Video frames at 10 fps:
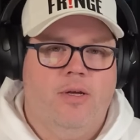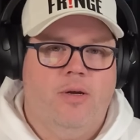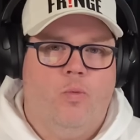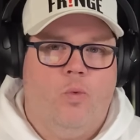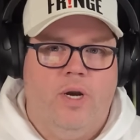
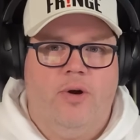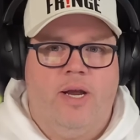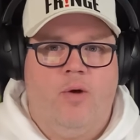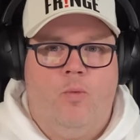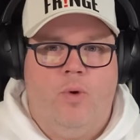
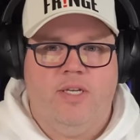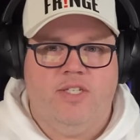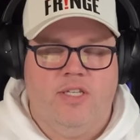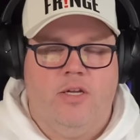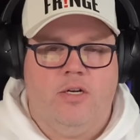wondering, what
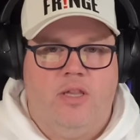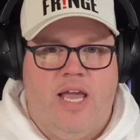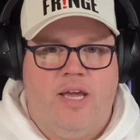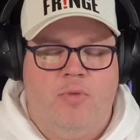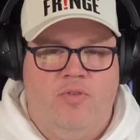does it look
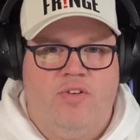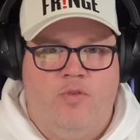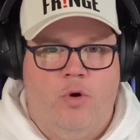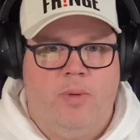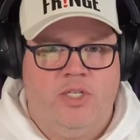like moving
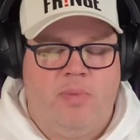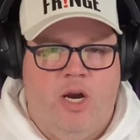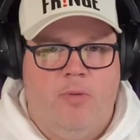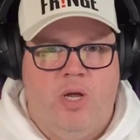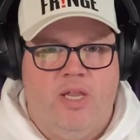forward? Is
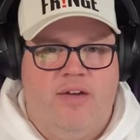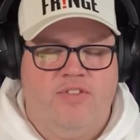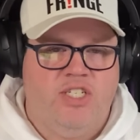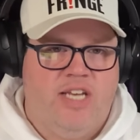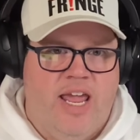Pierre Poilievre
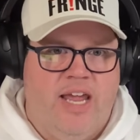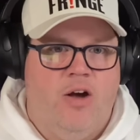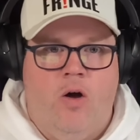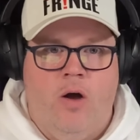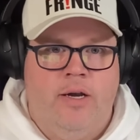staying
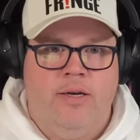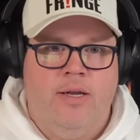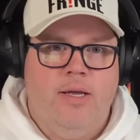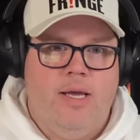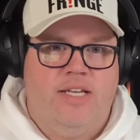on
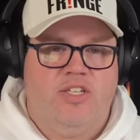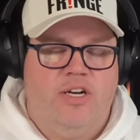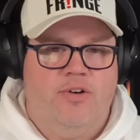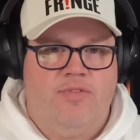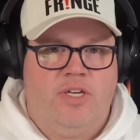as
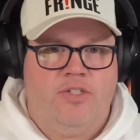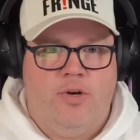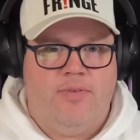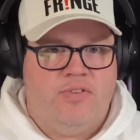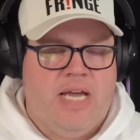leader of the
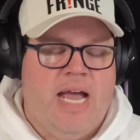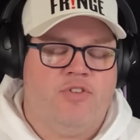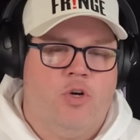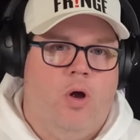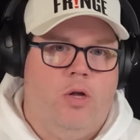Conservatives?
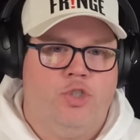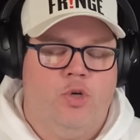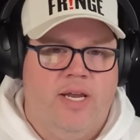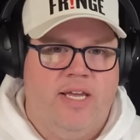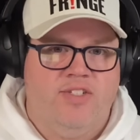After all,
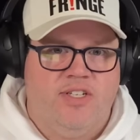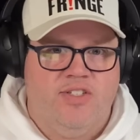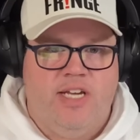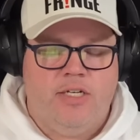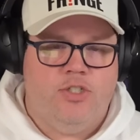during his
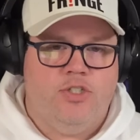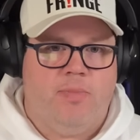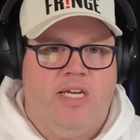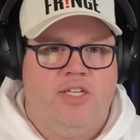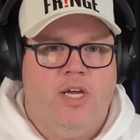concession
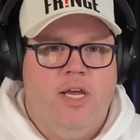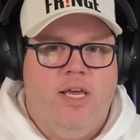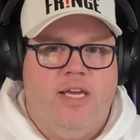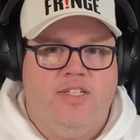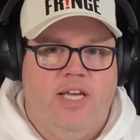speech,
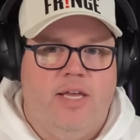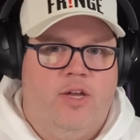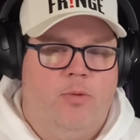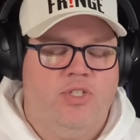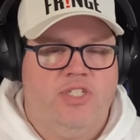he said
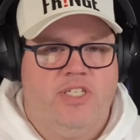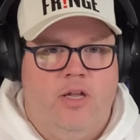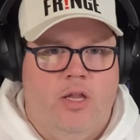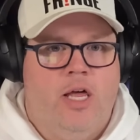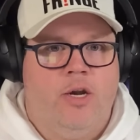there was still
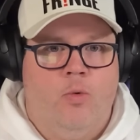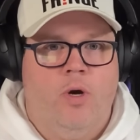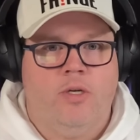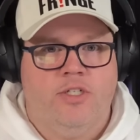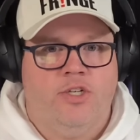a lot of
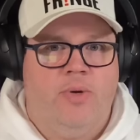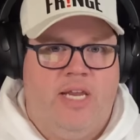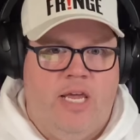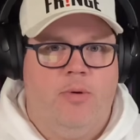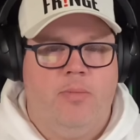work to do and
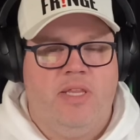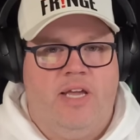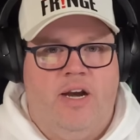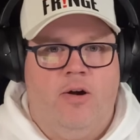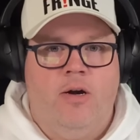he would be
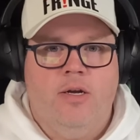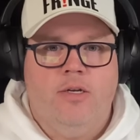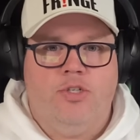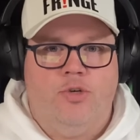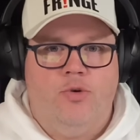there
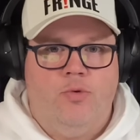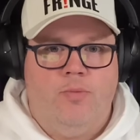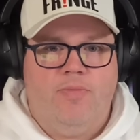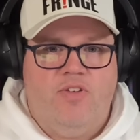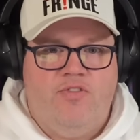to
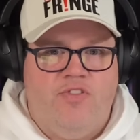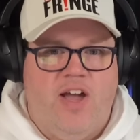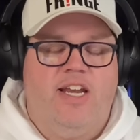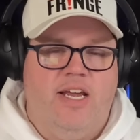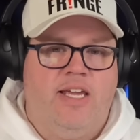
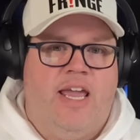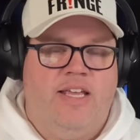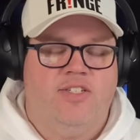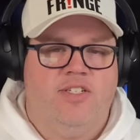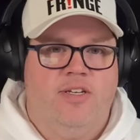fight
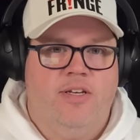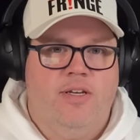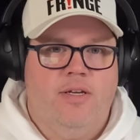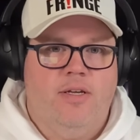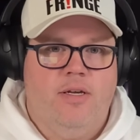against
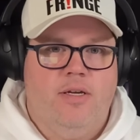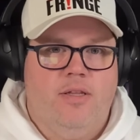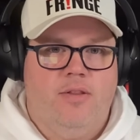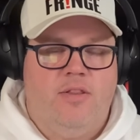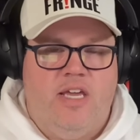
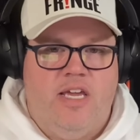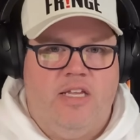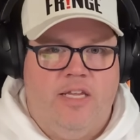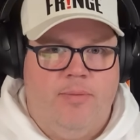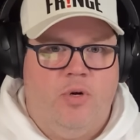the
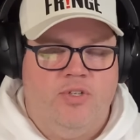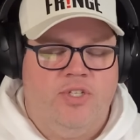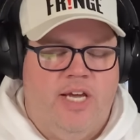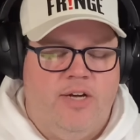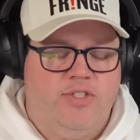Liberals in the House